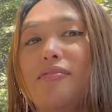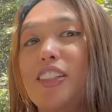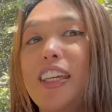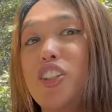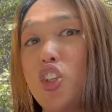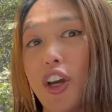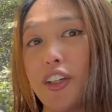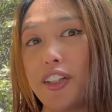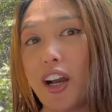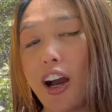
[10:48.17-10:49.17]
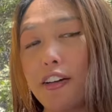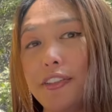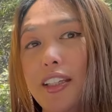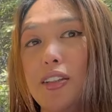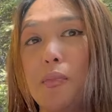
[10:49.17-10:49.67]
enjoy your
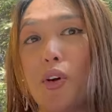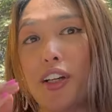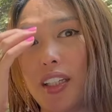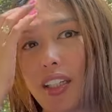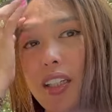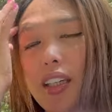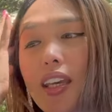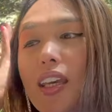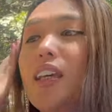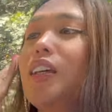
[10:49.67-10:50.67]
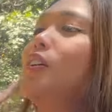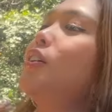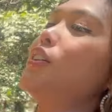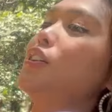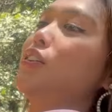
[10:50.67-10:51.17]
coffee in the morning.
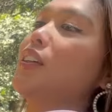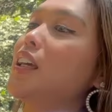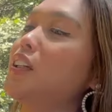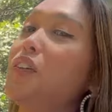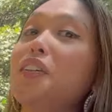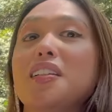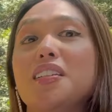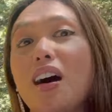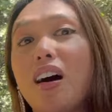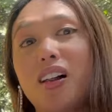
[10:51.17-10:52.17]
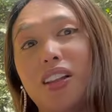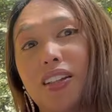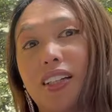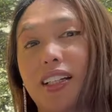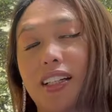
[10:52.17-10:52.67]
You can use as a
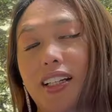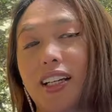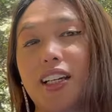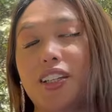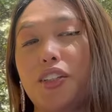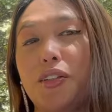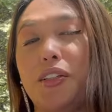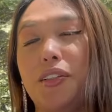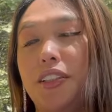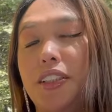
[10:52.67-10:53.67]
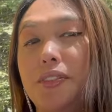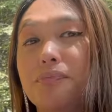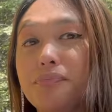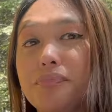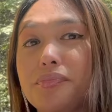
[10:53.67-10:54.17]
holder to your
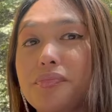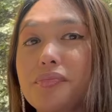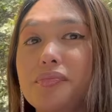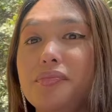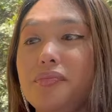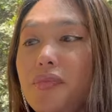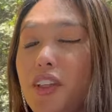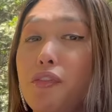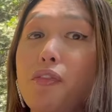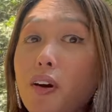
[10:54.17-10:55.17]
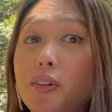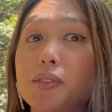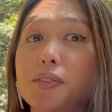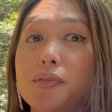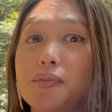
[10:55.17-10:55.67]

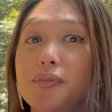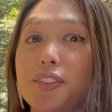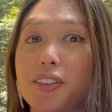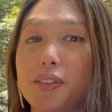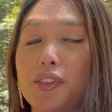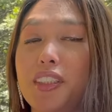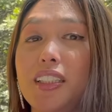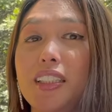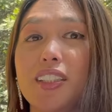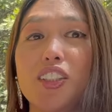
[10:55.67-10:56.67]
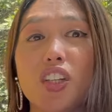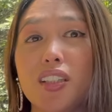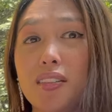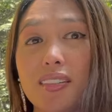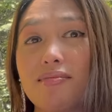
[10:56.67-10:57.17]
phone. So this is
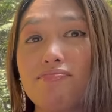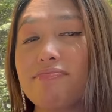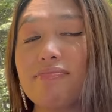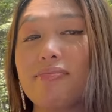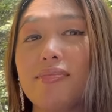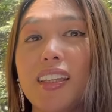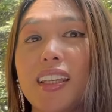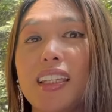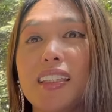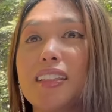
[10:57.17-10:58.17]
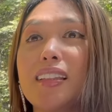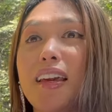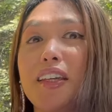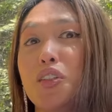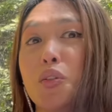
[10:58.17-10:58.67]
just, it's
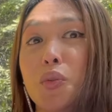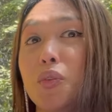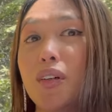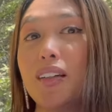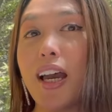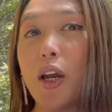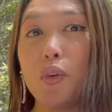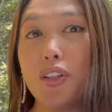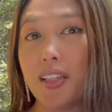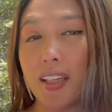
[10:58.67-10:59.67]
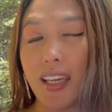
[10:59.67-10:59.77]
like two, I would say